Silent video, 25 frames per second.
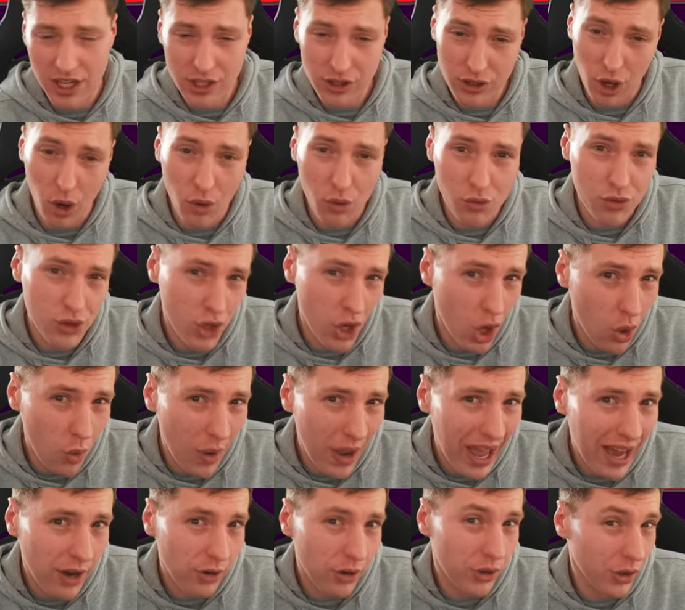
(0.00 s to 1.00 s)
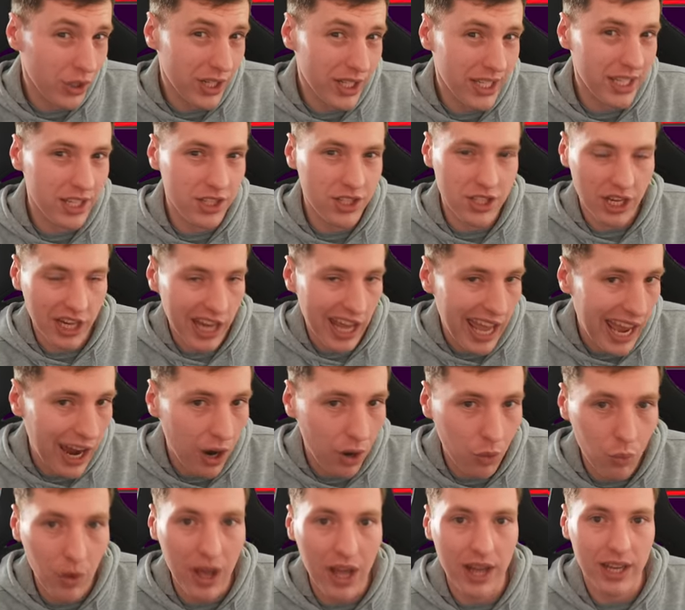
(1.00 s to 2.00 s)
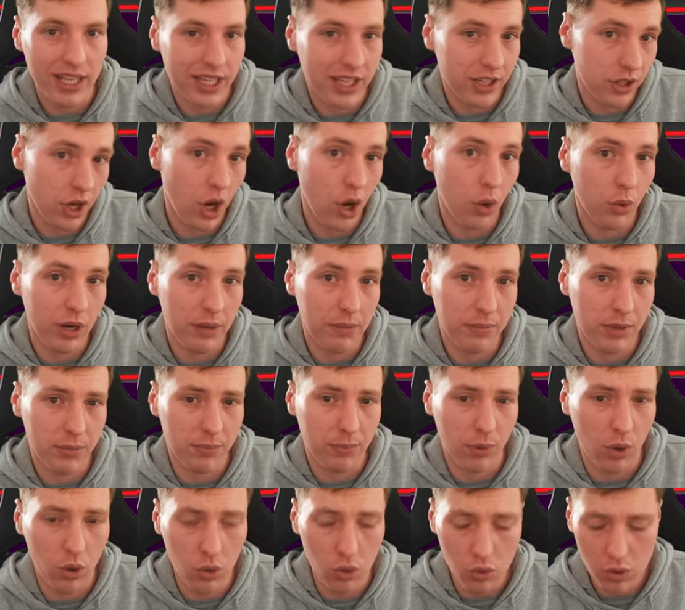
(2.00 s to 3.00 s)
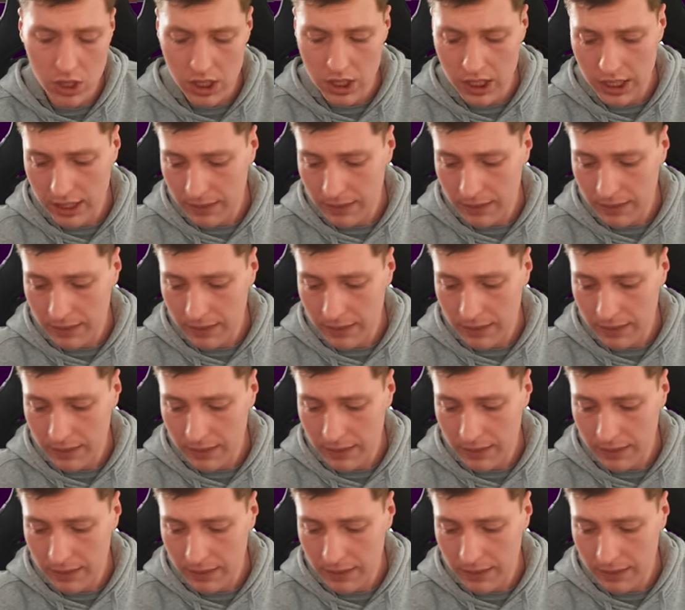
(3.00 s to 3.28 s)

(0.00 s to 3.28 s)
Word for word: I don't know how good he is and how well he can hold up the ball.